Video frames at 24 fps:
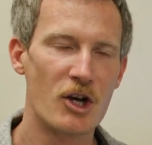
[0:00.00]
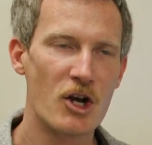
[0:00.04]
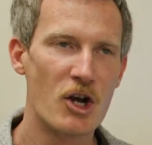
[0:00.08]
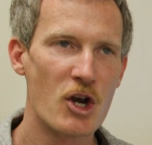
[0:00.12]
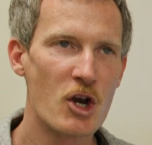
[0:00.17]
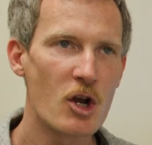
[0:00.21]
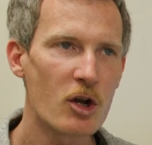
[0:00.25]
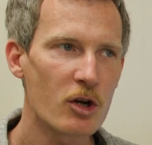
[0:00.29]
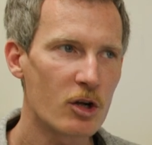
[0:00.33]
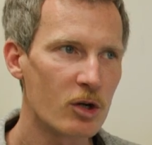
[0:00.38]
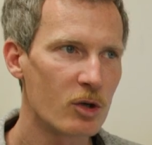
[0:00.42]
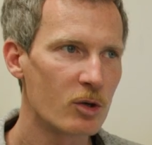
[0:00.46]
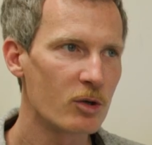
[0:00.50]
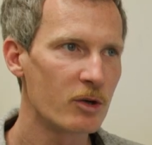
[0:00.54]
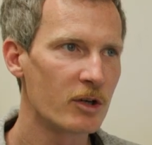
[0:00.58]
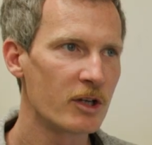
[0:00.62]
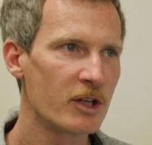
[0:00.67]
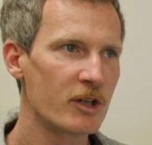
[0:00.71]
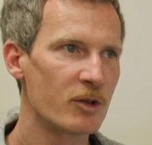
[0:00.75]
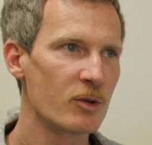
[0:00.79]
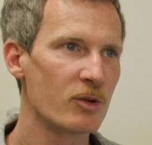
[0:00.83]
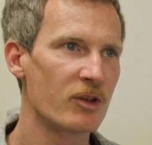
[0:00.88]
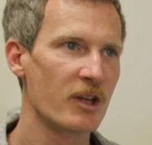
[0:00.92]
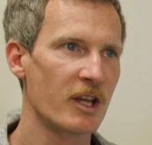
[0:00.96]
not
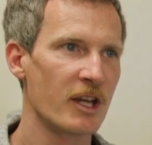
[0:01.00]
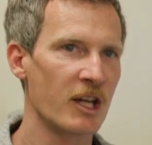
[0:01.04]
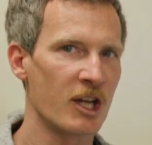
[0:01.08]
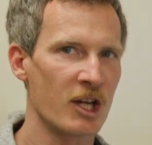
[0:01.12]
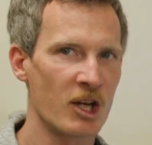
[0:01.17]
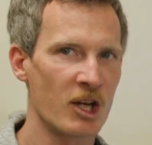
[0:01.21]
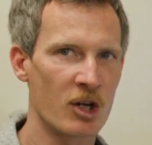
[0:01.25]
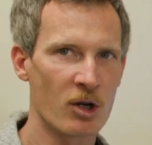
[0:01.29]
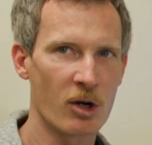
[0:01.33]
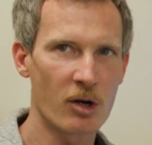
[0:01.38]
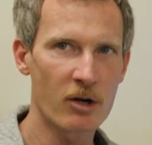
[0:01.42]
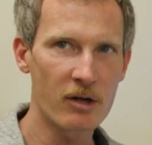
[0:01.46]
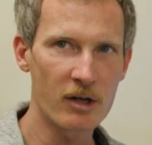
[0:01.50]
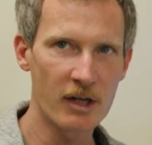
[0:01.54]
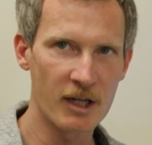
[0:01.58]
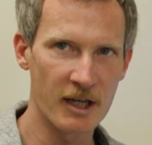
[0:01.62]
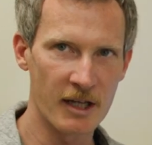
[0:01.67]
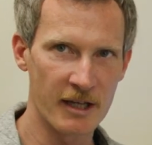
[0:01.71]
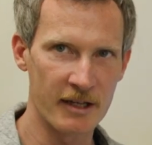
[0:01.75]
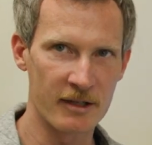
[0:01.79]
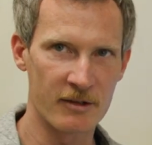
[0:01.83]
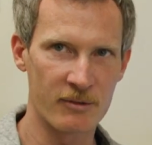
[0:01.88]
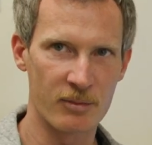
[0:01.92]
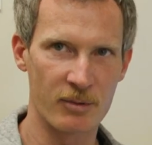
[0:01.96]
only do they
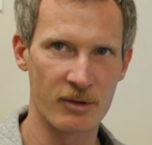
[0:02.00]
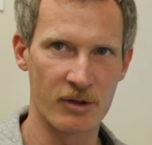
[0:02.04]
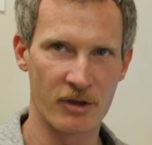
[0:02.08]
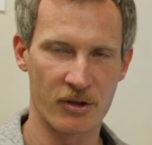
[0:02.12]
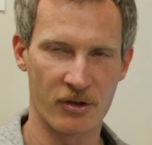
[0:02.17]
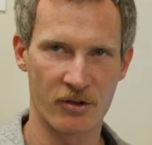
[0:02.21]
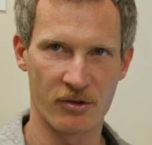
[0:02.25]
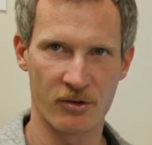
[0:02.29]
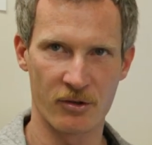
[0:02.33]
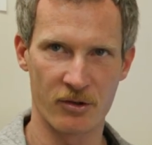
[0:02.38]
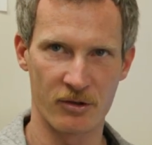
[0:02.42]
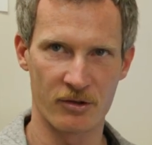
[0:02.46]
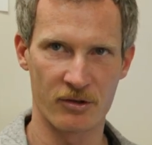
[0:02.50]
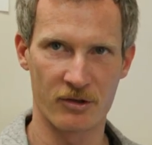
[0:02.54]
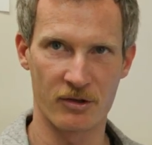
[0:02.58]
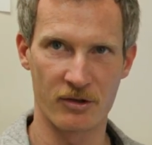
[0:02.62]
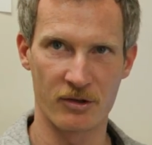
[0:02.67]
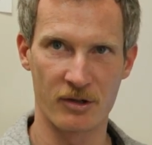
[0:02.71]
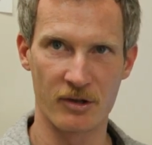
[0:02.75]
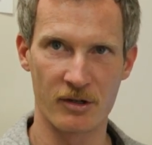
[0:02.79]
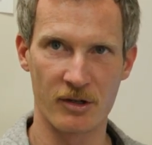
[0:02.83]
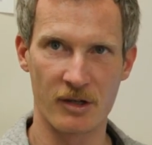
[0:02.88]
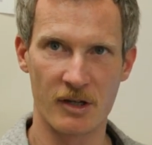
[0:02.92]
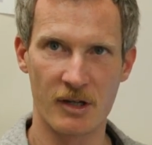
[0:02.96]
correlate with
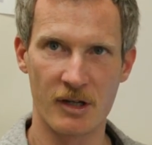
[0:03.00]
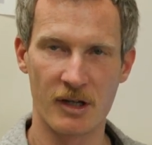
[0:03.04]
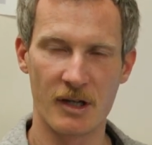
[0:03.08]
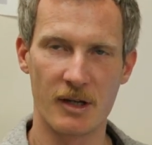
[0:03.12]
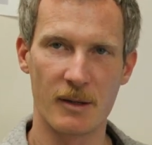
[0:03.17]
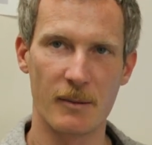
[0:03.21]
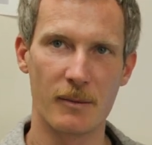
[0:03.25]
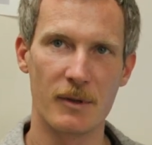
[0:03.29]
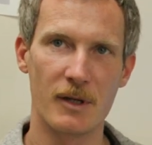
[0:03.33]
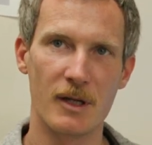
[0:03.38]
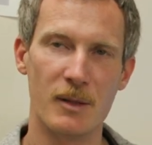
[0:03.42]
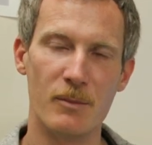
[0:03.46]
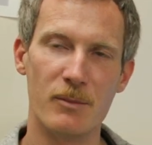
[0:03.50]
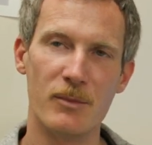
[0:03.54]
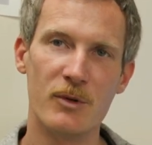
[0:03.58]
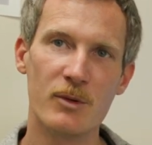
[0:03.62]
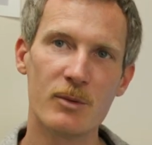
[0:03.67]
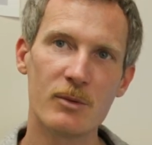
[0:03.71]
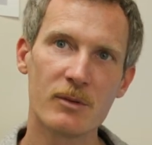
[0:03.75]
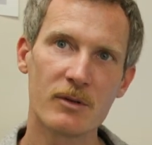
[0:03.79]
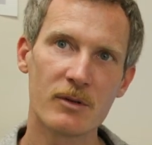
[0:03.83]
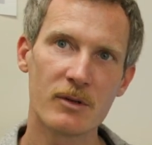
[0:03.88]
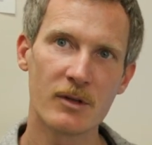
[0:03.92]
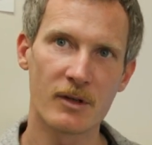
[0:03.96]
certain
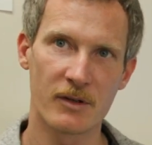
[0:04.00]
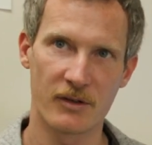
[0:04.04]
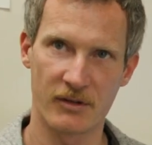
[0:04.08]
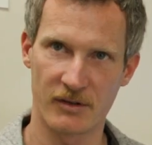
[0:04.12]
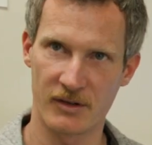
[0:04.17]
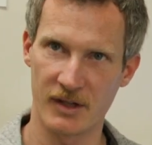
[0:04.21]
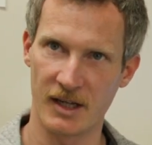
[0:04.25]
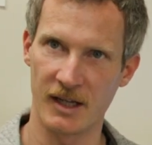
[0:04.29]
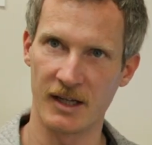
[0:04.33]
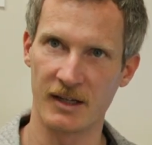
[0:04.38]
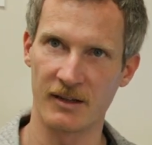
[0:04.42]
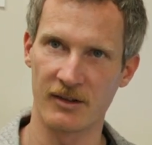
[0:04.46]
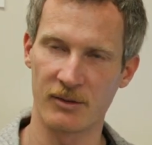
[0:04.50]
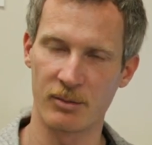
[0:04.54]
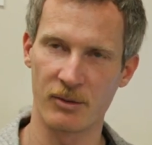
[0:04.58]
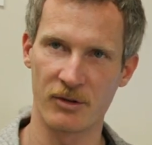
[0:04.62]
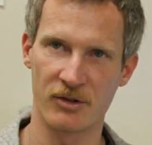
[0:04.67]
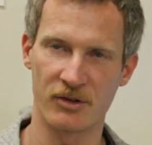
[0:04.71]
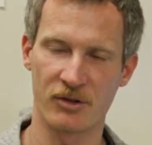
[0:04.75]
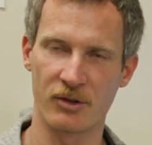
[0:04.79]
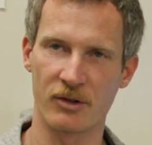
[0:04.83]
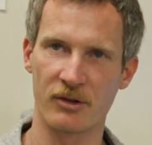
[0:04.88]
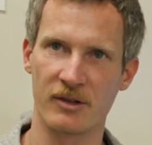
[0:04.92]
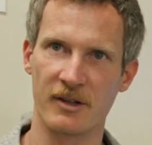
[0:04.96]
immune states, with
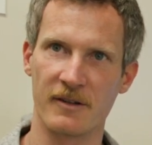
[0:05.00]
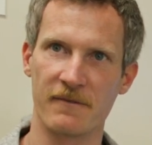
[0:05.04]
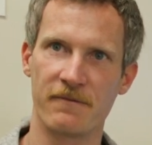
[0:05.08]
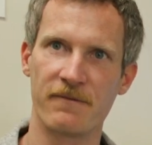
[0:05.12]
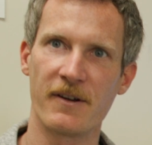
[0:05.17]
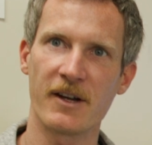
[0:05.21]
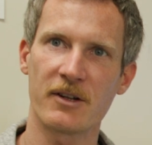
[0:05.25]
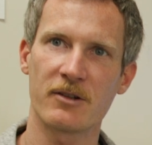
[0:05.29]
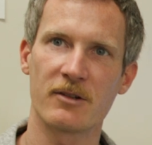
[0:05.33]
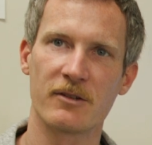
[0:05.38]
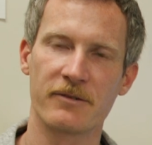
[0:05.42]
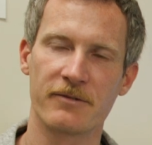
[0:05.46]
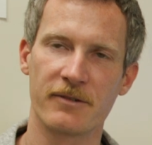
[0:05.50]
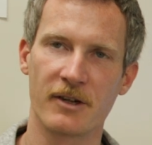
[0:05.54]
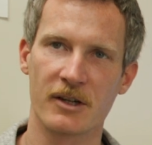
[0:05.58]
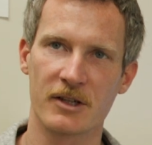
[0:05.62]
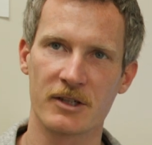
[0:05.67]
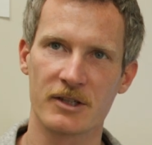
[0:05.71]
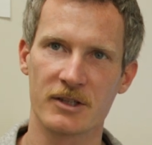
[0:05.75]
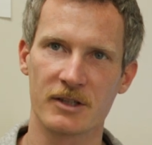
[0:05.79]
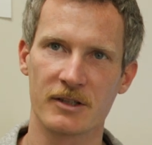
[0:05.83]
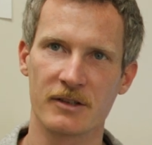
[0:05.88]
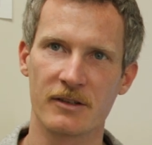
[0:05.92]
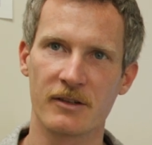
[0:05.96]
certain effector
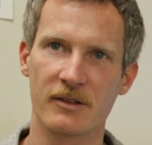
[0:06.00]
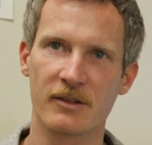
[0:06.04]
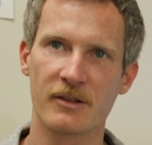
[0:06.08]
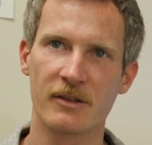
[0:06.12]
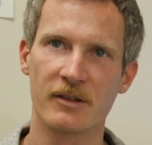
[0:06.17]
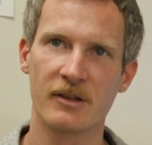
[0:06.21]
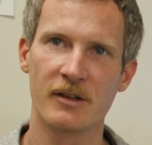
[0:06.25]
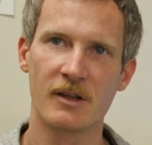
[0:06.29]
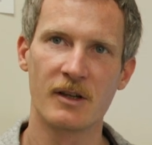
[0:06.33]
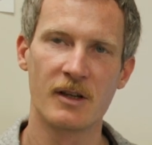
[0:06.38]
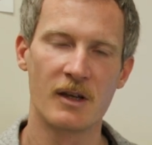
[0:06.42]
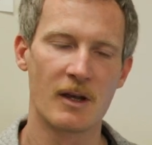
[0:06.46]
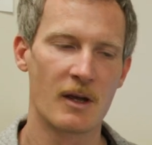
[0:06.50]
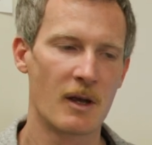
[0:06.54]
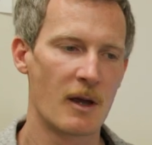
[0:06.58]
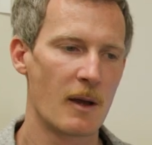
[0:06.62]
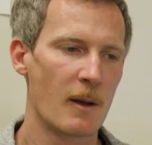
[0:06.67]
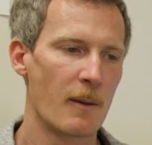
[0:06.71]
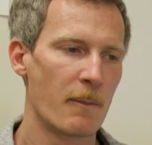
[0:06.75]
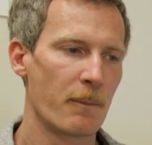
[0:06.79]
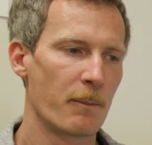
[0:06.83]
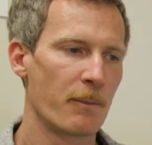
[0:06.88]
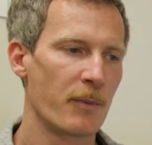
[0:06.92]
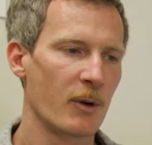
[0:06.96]
functions,
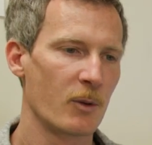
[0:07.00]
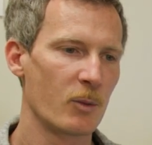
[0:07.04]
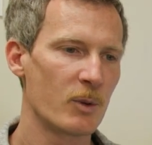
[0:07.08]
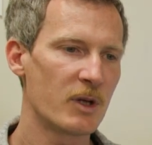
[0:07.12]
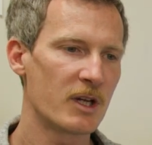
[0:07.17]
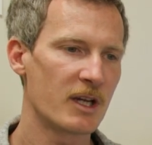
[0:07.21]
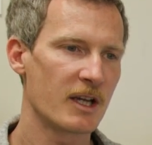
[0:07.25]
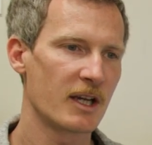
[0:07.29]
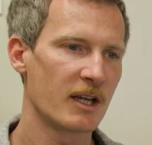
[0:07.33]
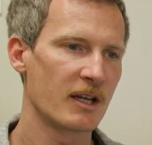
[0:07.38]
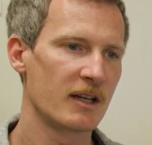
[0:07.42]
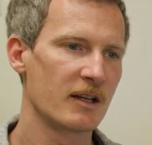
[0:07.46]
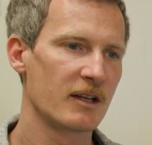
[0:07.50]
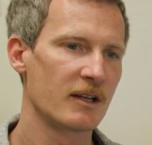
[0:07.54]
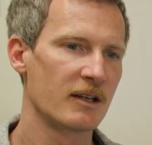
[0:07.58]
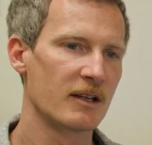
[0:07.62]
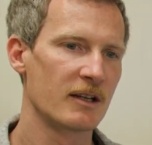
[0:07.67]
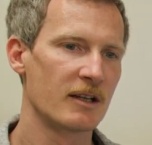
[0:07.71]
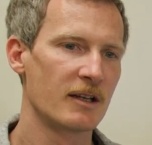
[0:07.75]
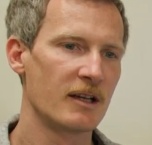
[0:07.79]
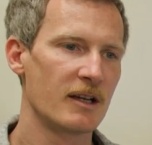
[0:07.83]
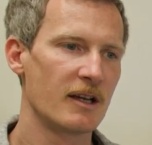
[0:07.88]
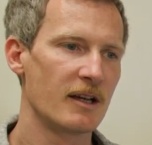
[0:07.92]
but we can